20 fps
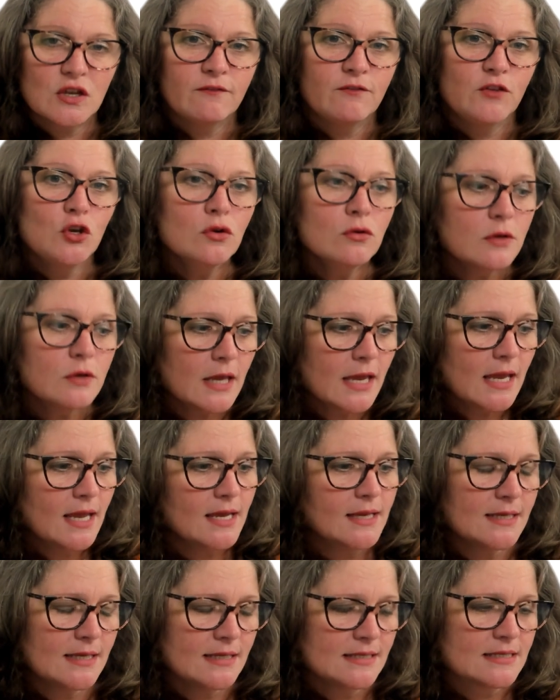If you
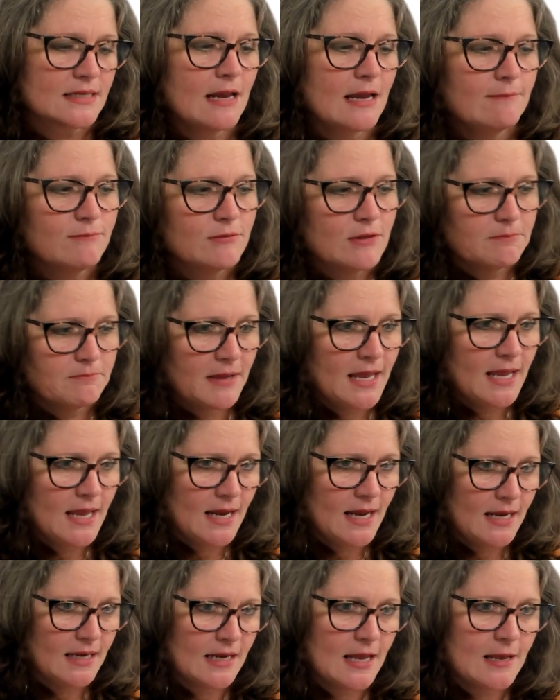can't escape the
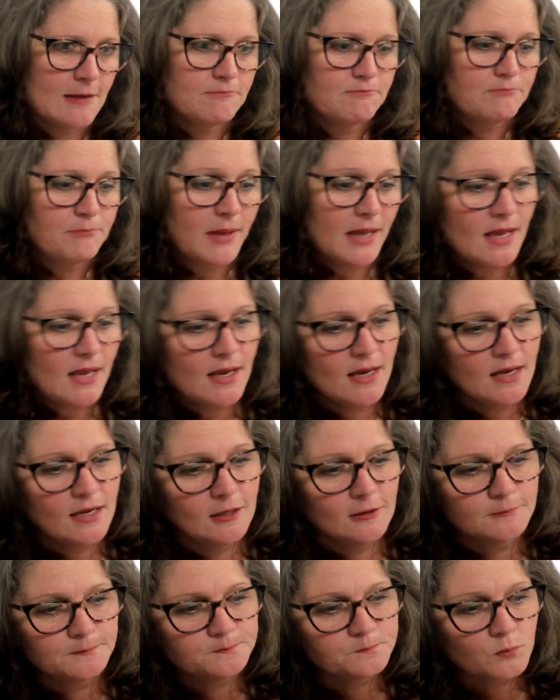pain, and
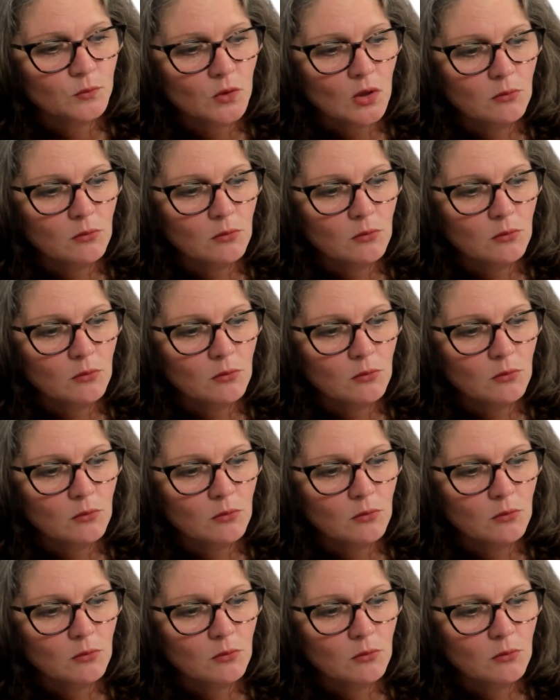pain,